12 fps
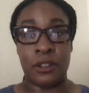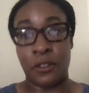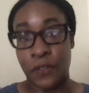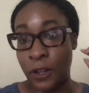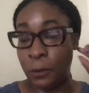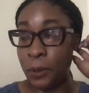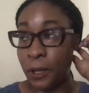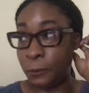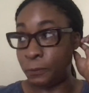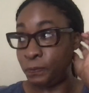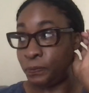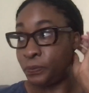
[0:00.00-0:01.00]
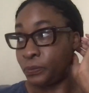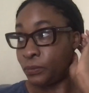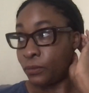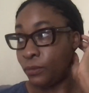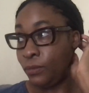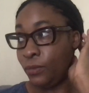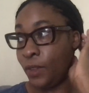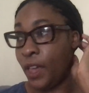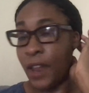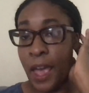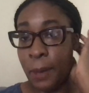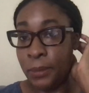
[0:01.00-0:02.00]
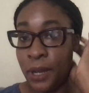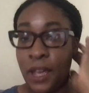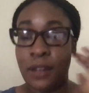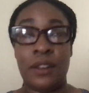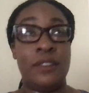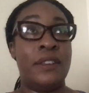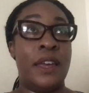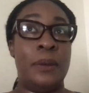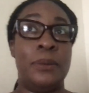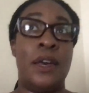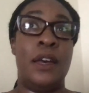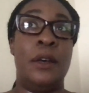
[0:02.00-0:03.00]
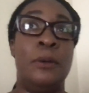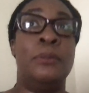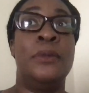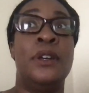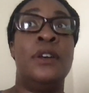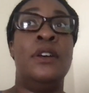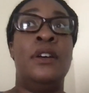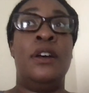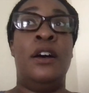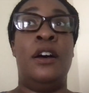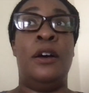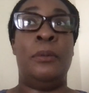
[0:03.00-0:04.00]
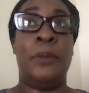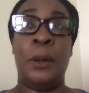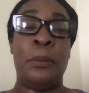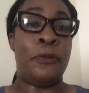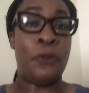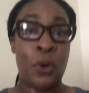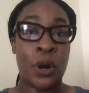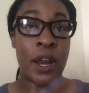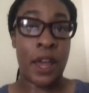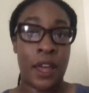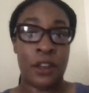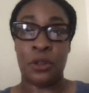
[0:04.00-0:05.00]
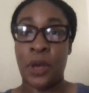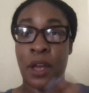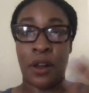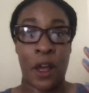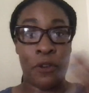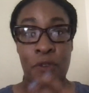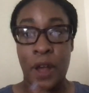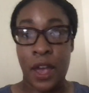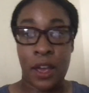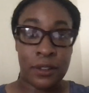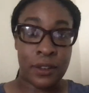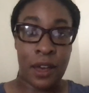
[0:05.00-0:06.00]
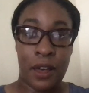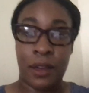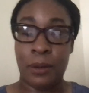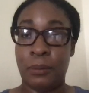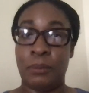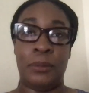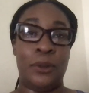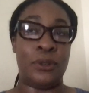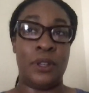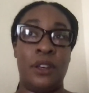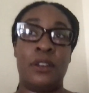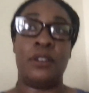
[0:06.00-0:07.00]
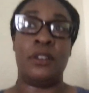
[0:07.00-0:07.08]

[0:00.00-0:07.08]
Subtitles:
developing and happening at that same time. And before that, you had like ragtime music.